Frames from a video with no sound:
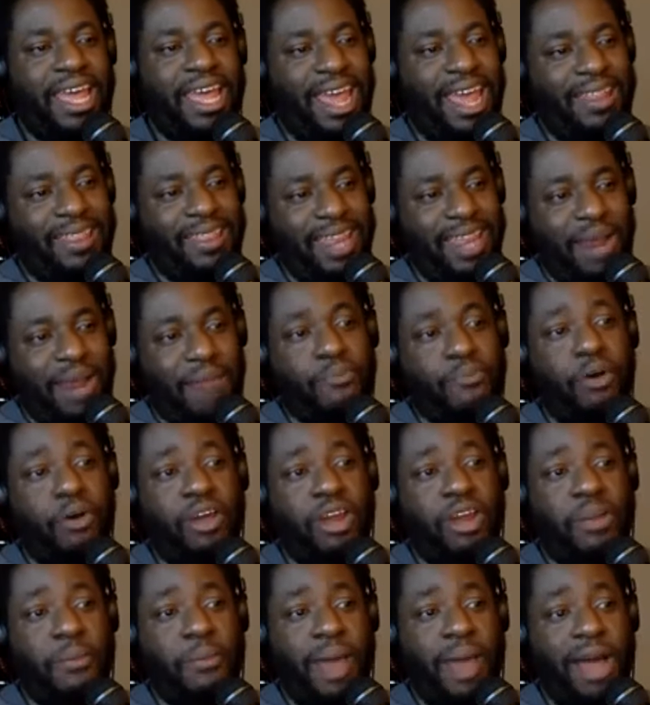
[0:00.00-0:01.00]
And then I brought
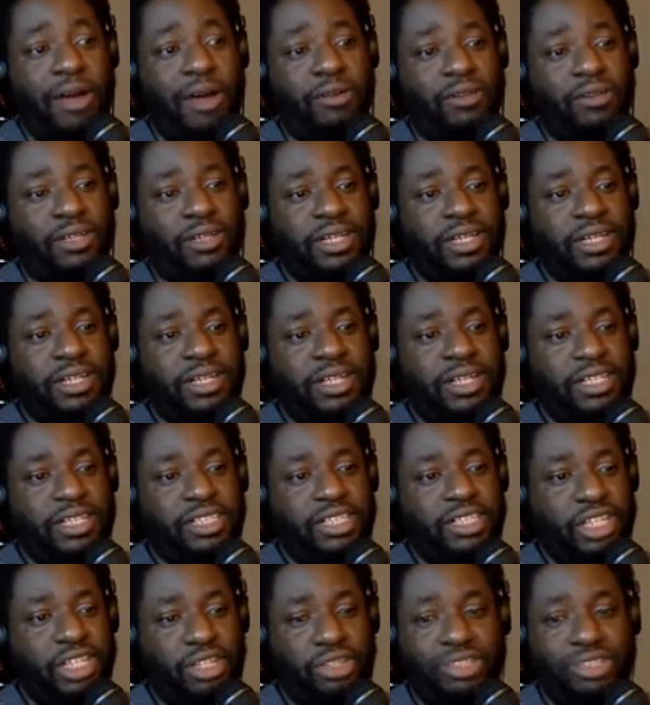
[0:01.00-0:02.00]
him out
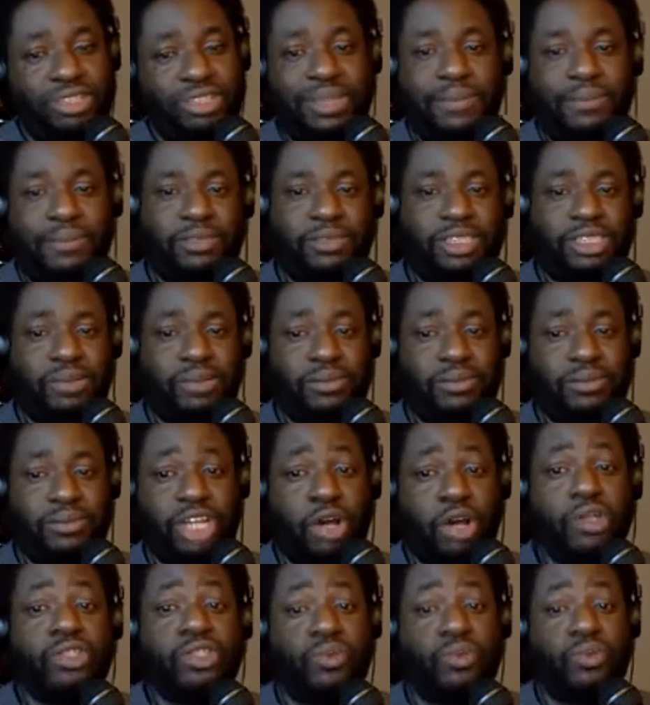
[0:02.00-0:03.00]
to do some some
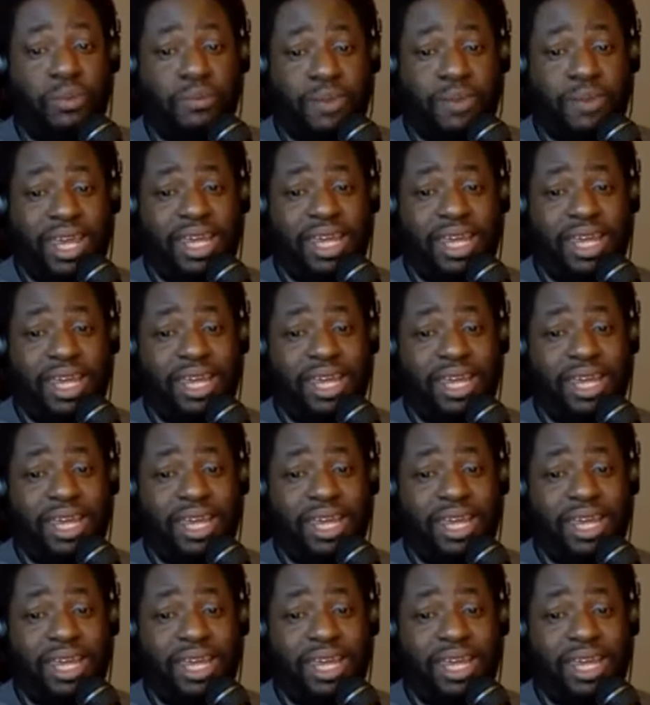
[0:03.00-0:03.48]
shows with me